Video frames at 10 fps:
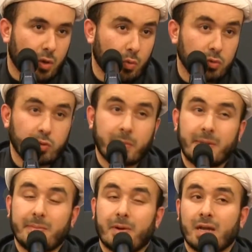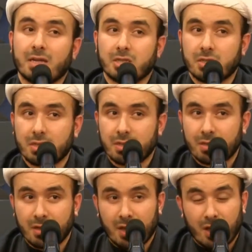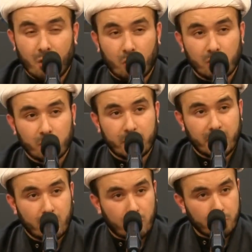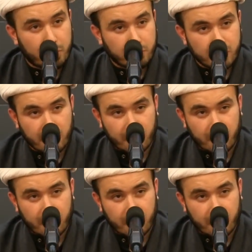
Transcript: Will we be punished? Will we go through the